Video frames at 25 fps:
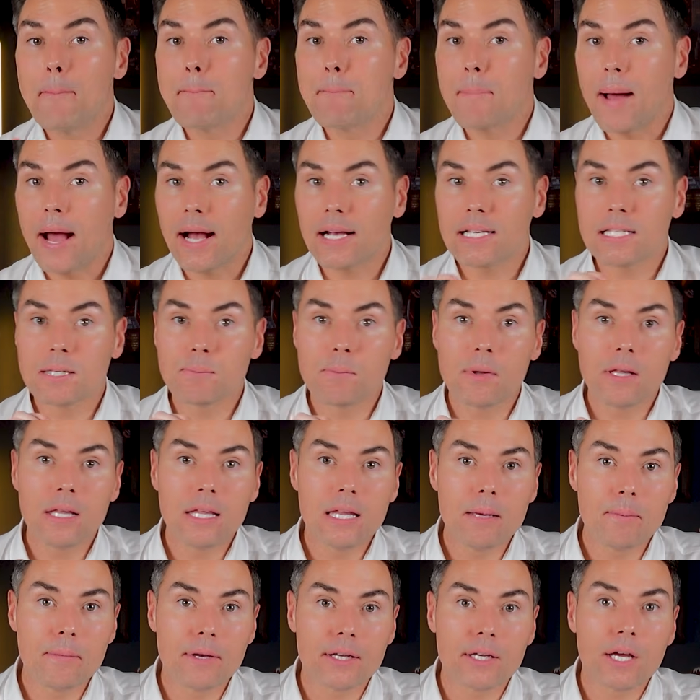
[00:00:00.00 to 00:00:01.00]
Banks will
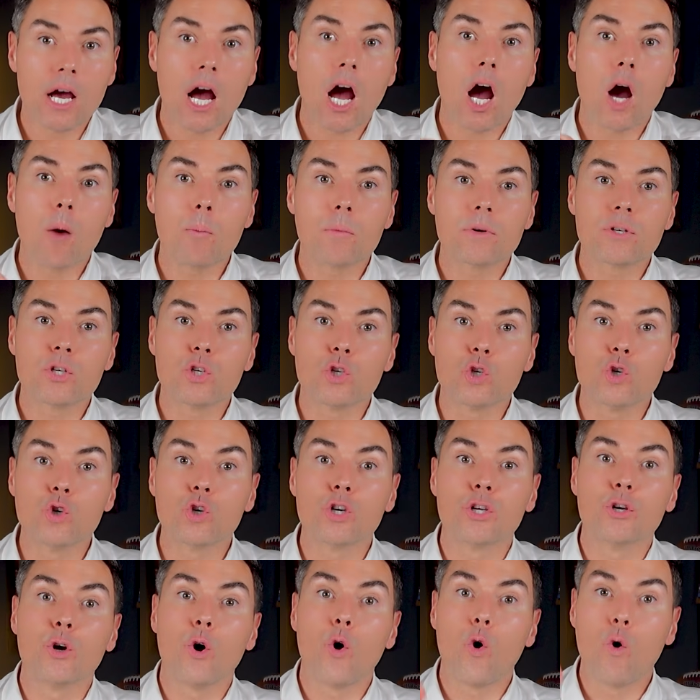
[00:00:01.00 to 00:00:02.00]
limit how much you
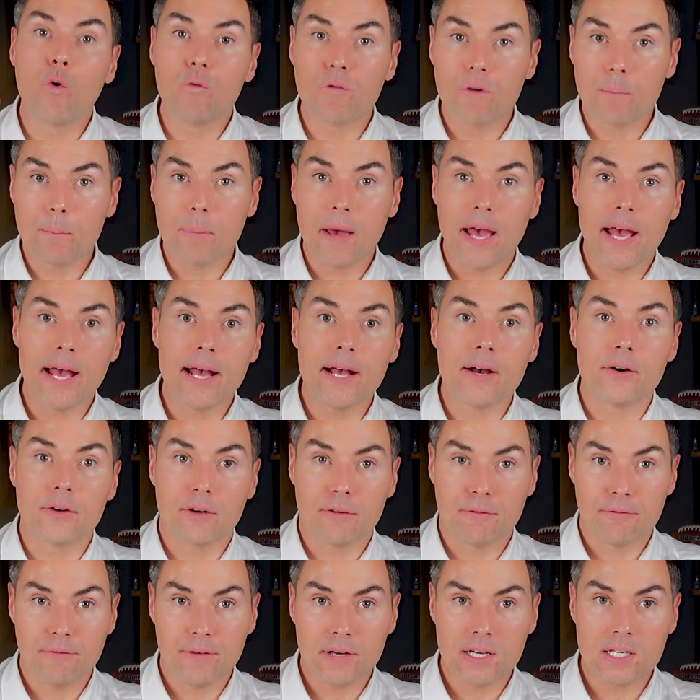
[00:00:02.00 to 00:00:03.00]
can overpay on
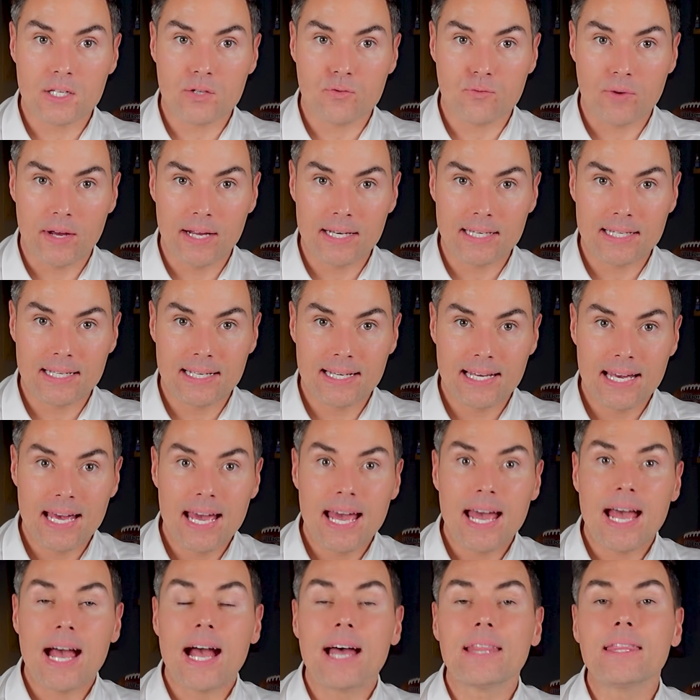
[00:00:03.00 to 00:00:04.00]
a fixed rate,
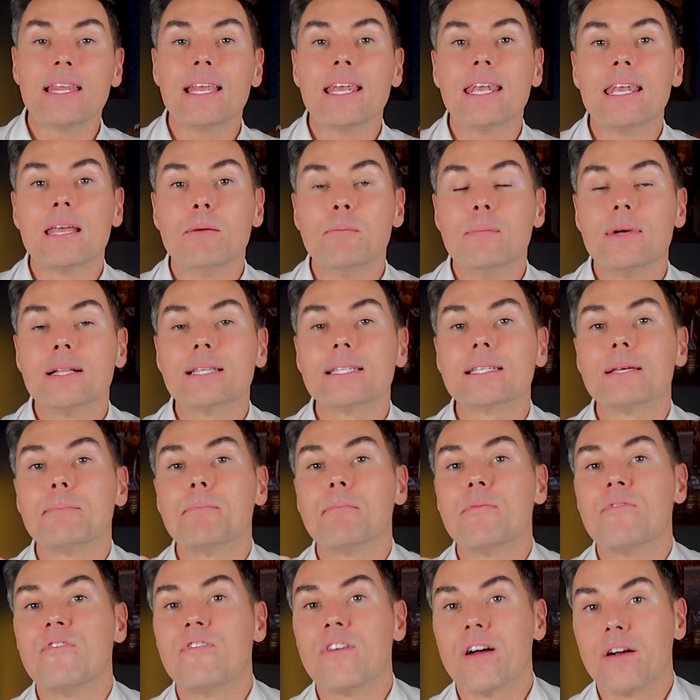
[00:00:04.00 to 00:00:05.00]
and the limits
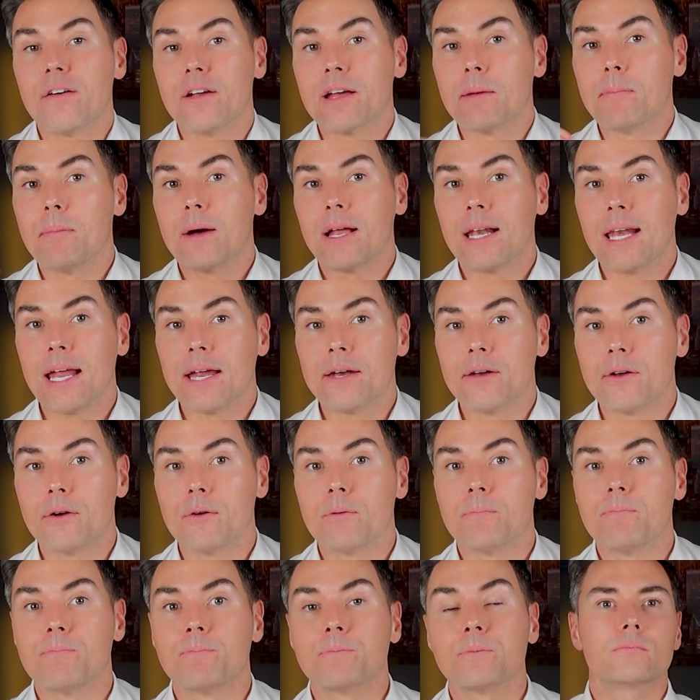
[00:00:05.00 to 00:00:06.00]
vary by
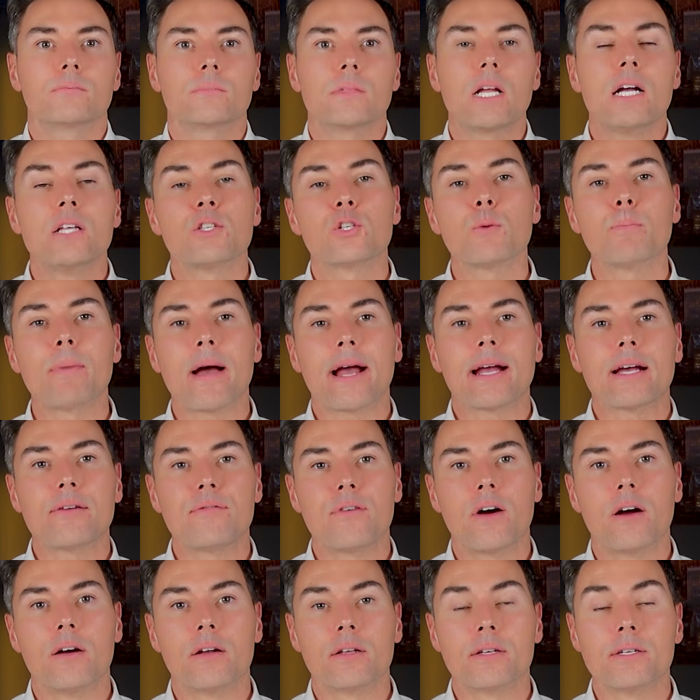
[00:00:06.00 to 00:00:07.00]
lender. So Bank of
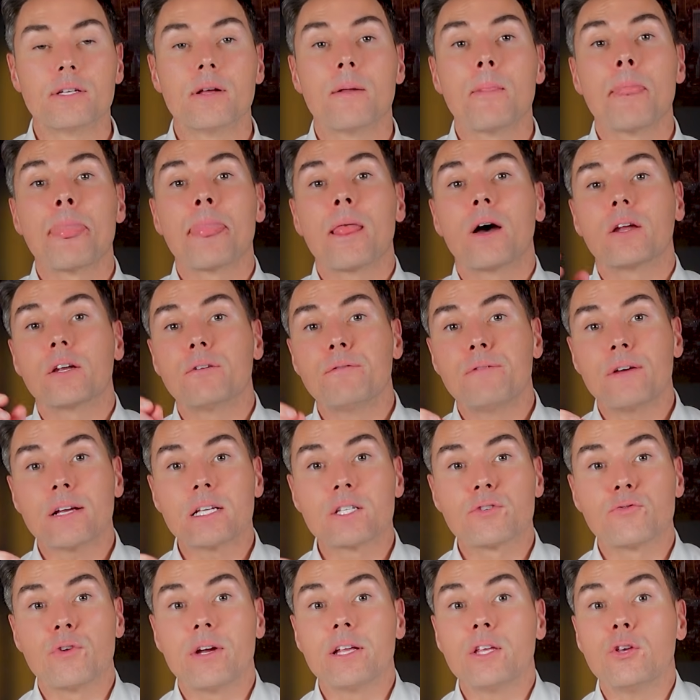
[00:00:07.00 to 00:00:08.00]
Ireland, on a
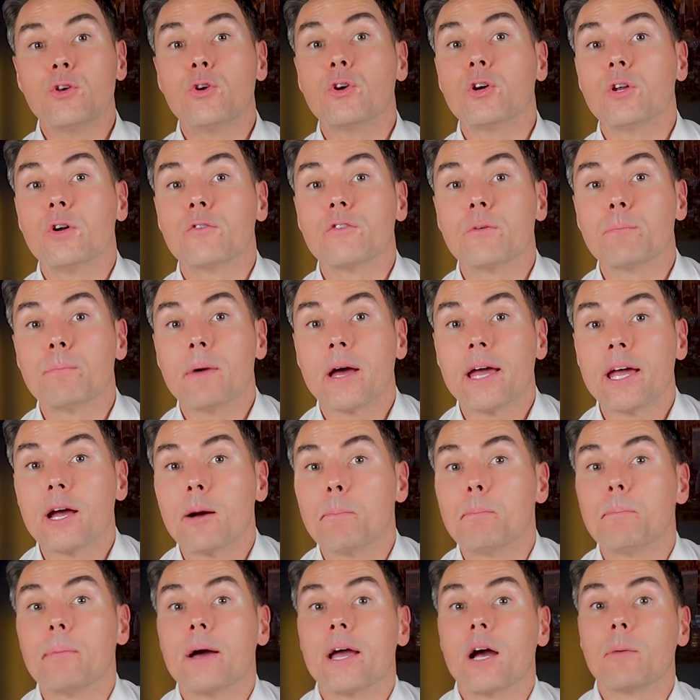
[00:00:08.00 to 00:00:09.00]
fixed rate, you can overpay
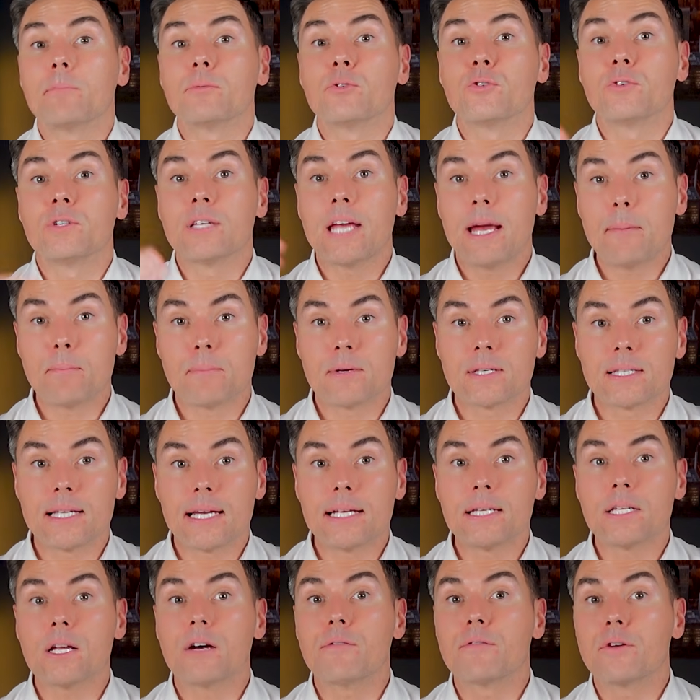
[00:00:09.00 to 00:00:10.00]
by up to
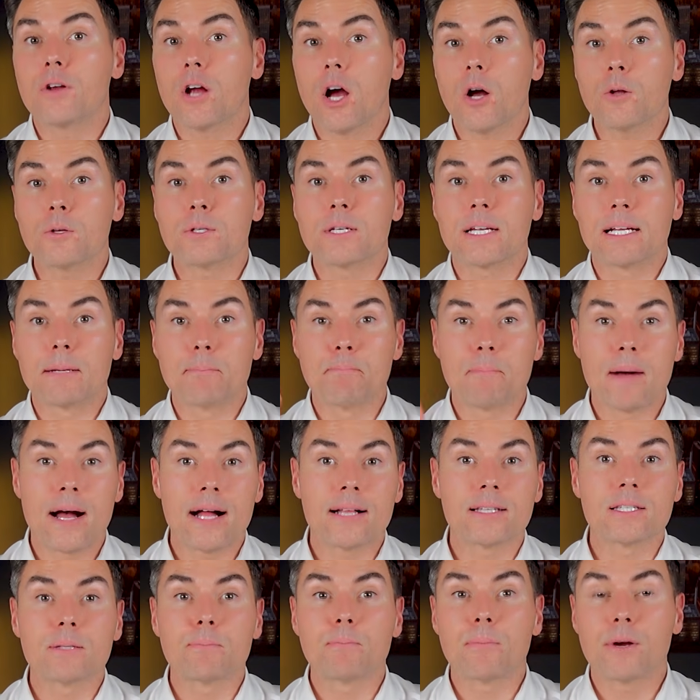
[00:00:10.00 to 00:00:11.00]
10% of your outstanding
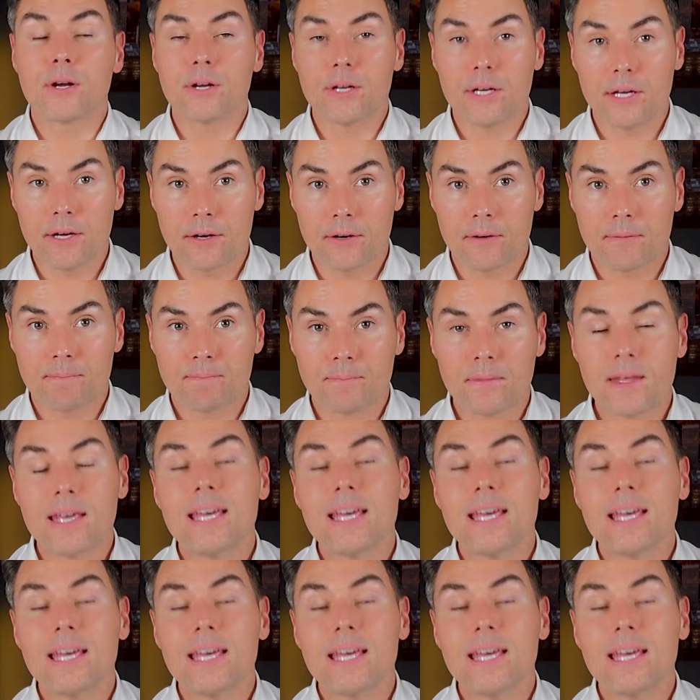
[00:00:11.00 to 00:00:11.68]
balance per year.